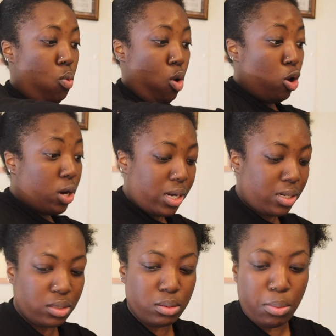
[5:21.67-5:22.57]
work,
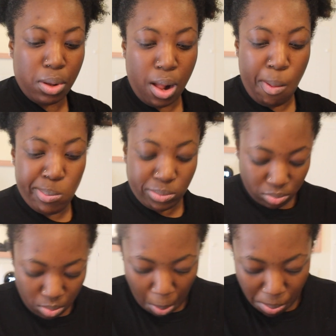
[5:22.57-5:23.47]
but
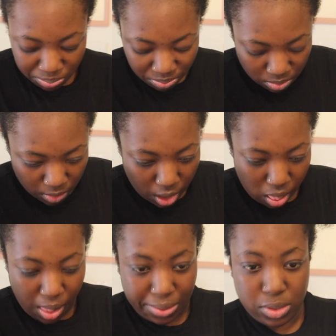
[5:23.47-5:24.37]

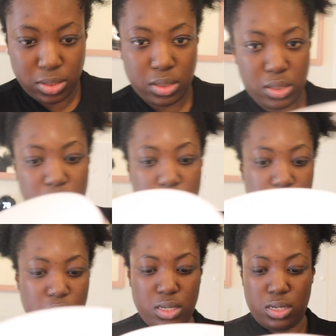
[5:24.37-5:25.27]
let's
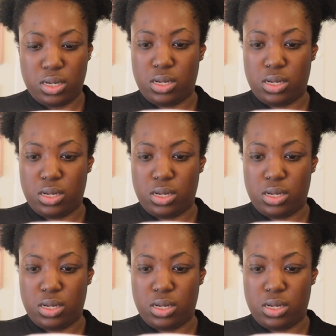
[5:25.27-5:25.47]
see.